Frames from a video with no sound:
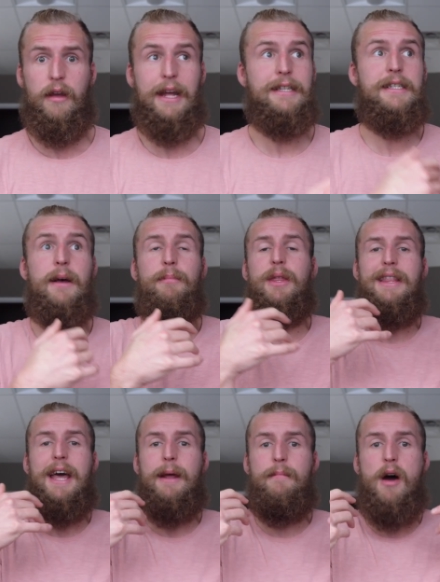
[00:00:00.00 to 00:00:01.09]
It's something
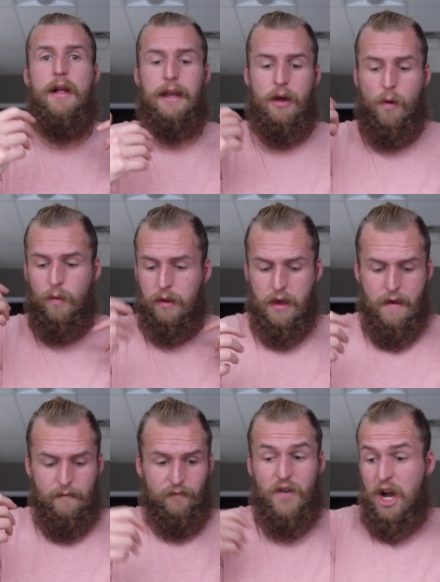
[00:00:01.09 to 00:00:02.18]
that I'm not like, oh,
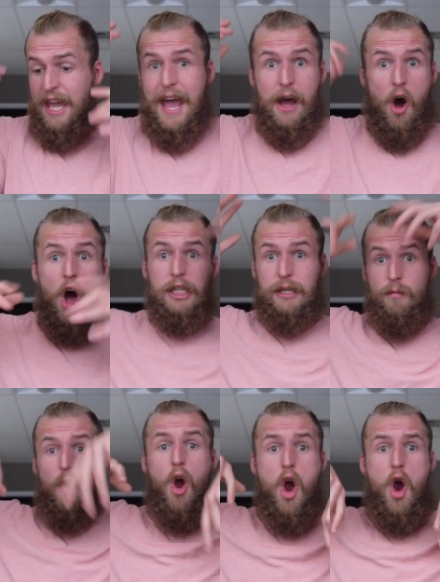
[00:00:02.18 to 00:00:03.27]
fuck yeah, awesome,
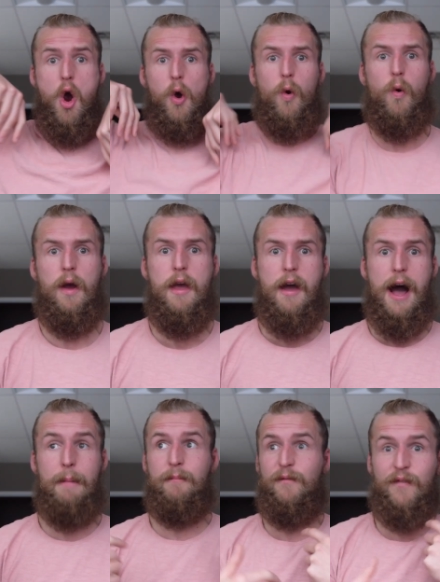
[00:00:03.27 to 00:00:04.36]
woo!
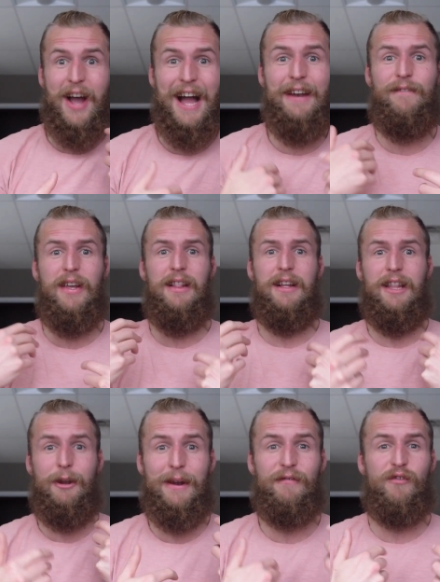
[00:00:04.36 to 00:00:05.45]
I'm kind of feeling a
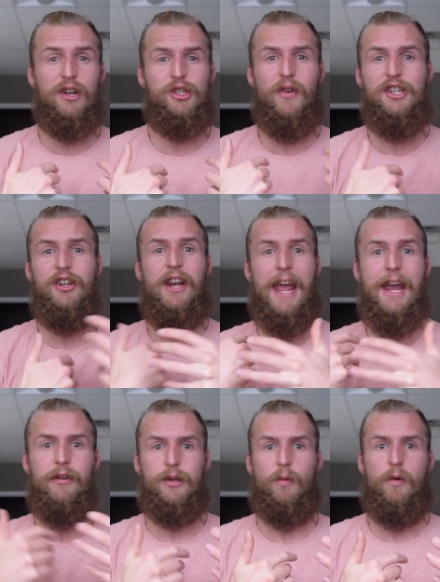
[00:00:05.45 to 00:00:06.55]
little bit of frustration and
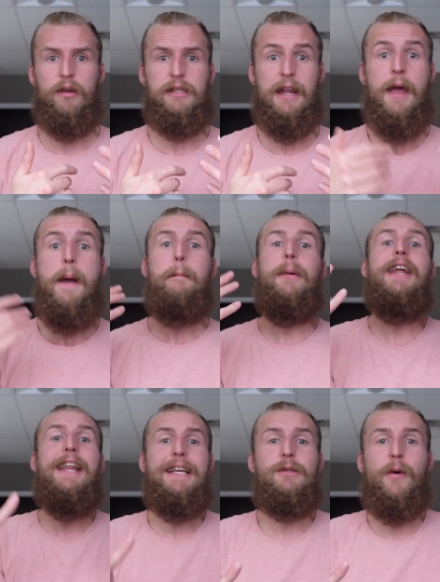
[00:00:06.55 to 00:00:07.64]
anger towards it, but
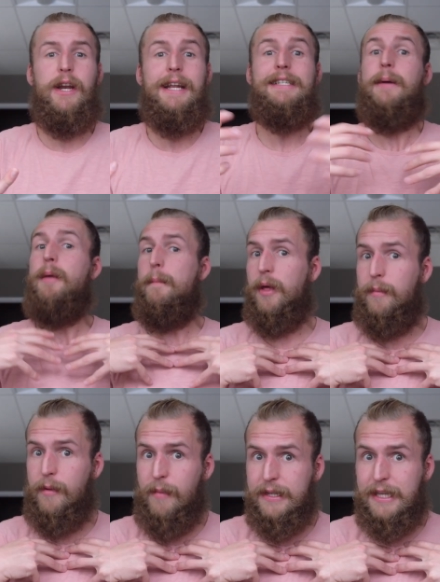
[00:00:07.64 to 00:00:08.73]
it is what it is. I'm not
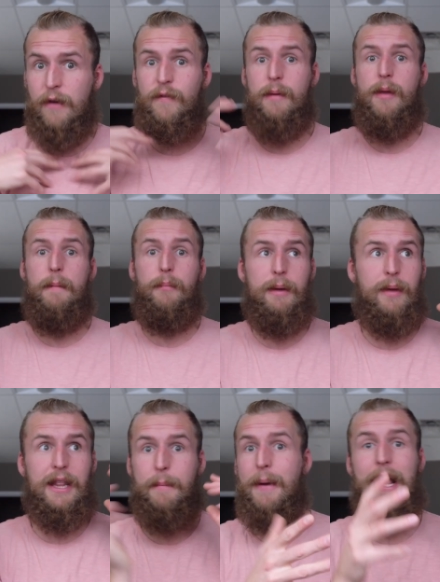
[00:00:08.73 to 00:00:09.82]
blaming myself. I'm not
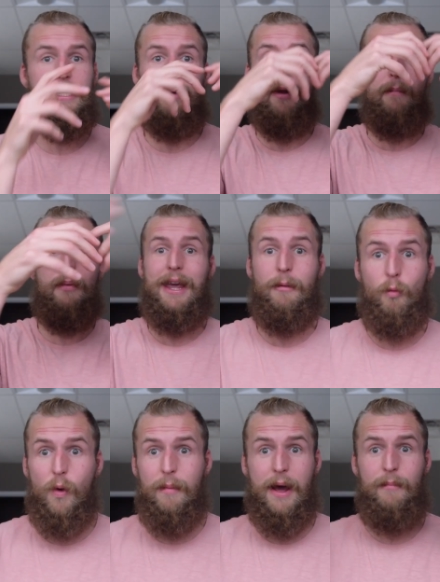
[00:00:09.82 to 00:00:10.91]
blaming the past. I'm not blaming
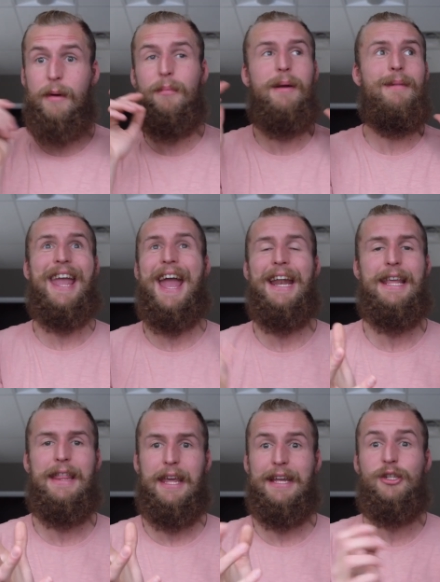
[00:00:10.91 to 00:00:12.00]
women. I'm not blaming anything.